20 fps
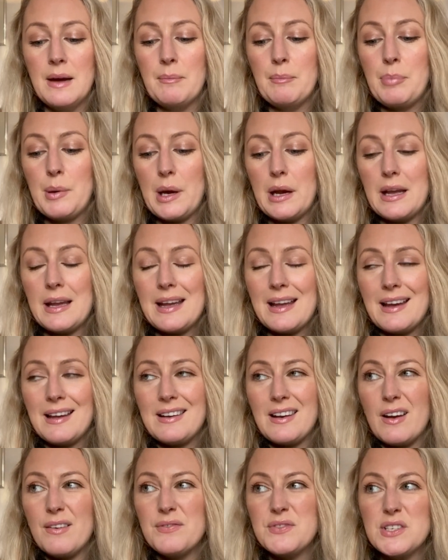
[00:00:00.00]
But
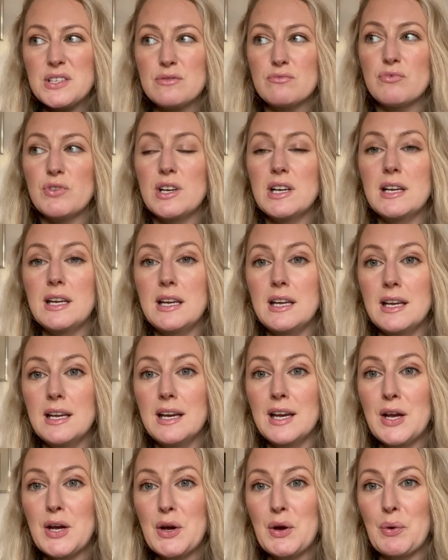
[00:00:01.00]
love doesn't really
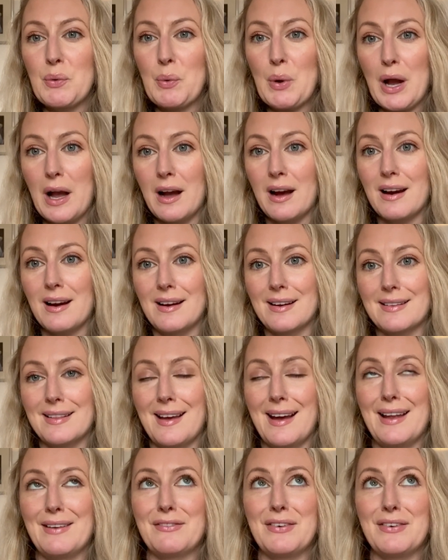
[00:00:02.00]
work like that.